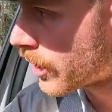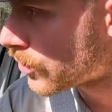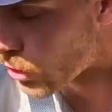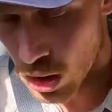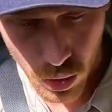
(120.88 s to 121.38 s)

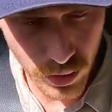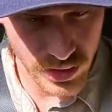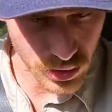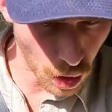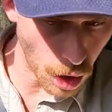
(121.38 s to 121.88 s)
control
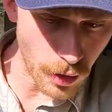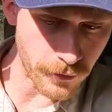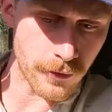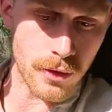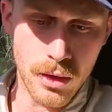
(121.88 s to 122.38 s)
is
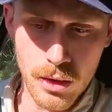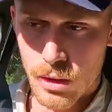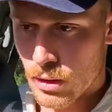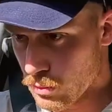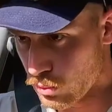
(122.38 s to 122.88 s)
off.
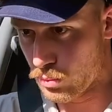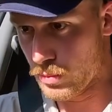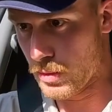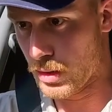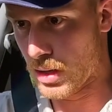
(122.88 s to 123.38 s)

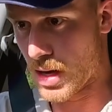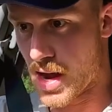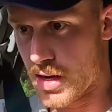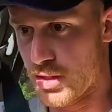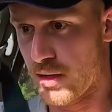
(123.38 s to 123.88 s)

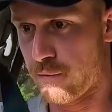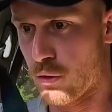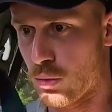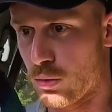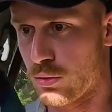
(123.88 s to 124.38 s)
Engaging
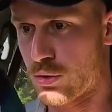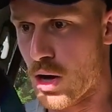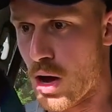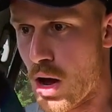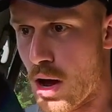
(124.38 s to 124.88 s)
four-wheel
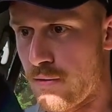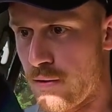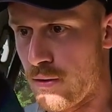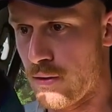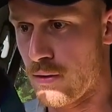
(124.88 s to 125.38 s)
drive.